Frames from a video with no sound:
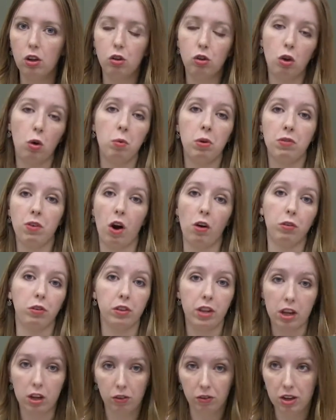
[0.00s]
So we've
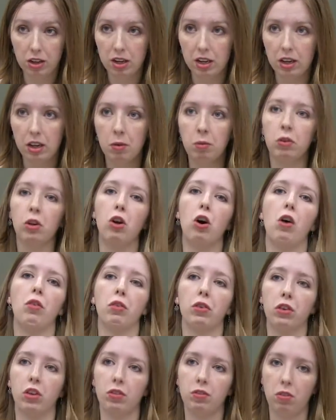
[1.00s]
offered that already, and we're gonna
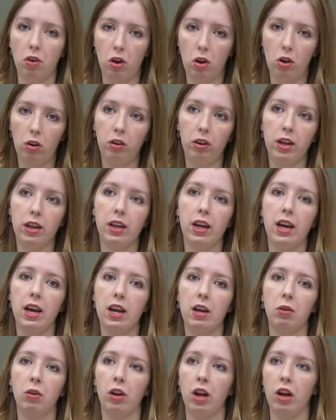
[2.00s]
offer in the fall, like,
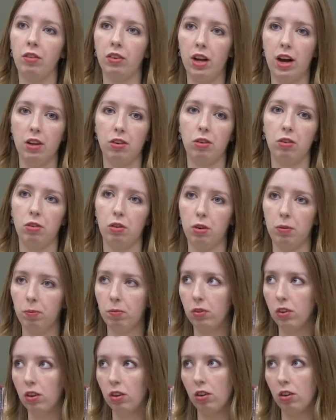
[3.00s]
hey, we're gonna have classes on,